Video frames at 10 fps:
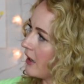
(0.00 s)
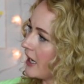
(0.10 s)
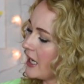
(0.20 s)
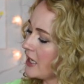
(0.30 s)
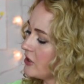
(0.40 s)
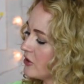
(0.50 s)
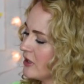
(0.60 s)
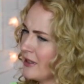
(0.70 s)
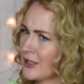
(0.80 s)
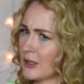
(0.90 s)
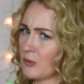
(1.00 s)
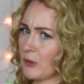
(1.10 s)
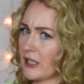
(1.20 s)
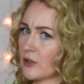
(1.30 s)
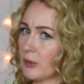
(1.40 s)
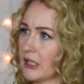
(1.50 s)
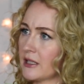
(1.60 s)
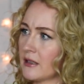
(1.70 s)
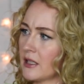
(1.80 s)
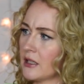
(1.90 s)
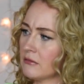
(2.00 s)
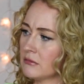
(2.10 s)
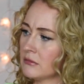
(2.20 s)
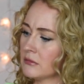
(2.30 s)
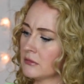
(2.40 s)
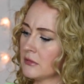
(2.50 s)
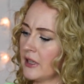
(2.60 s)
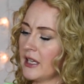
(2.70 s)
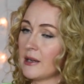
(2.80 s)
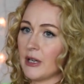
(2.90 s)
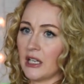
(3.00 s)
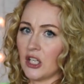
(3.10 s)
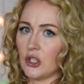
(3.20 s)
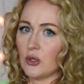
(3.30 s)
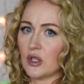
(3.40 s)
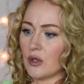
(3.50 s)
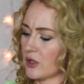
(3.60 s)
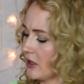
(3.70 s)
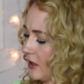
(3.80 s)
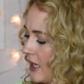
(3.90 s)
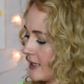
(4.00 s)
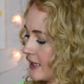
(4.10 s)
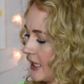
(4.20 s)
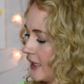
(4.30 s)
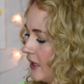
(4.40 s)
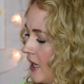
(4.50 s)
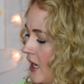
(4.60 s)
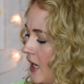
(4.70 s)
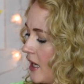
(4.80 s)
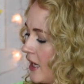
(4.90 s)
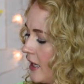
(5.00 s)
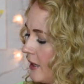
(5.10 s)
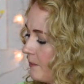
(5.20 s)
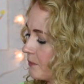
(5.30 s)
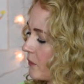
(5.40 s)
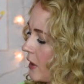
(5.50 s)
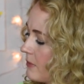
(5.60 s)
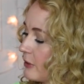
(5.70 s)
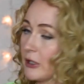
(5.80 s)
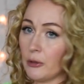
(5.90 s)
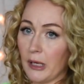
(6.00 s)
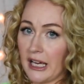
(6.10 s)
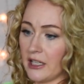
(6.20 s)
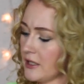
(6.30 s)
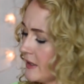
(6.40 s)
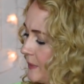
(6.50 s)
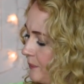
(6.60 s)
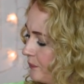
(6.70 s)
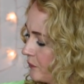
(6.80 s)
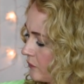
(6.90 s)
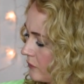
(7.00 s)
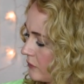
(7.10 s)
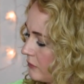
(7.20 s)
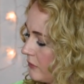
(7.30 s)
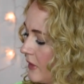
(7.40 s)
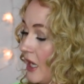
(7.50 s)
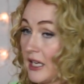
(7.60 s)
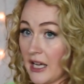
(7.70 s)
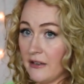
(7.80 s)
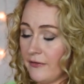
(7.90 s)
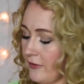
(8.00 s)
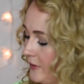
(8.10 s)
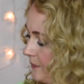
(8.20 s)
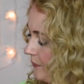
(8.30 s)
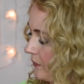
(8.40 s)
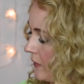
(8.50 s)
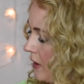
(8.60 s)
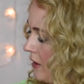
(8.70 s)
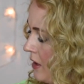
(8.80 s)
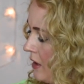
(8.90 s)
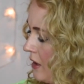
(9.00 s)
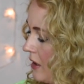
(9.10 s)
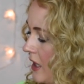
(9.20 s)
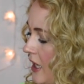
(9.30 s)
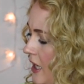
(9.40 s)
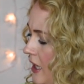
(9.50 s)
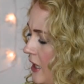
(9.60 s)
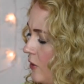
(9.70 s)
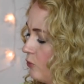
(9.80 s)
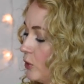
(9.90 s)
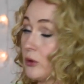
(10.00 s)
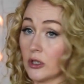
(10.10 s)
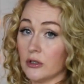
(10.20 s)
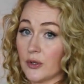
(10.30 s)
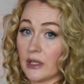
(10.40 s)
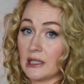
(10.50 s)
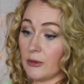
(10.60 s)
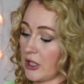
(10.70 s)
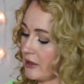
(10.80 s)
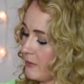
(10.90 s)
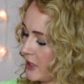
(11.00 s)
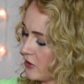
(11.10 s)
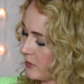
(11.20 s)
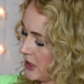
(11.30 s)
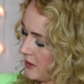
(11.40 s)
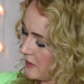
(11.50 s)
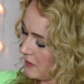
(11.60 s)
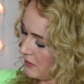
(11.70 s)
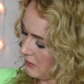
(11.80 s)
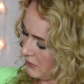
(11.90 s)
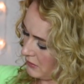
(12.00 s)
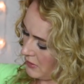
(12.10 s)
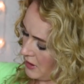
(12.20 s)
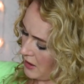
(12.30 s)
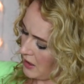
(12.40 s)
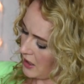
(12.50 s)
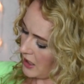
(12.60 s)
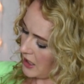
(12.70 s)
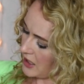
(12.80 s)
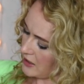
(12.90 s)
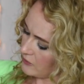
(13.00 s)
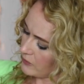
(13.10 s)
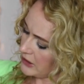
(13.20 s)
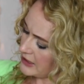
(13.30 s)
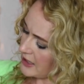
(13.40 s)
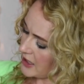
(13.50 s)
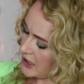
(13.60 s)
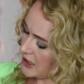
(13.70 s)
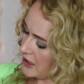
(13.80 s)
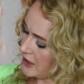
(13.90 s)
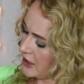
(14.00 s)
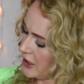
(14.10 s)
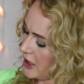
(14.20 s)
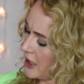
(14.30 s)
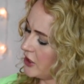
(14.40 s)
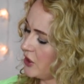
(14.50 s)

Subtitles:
And usually there's some razor blades in there. I think I might have used those at the last gig. My Rieger pliers, a knife, a ruler so I can double check the measurements, and really tiny in here, I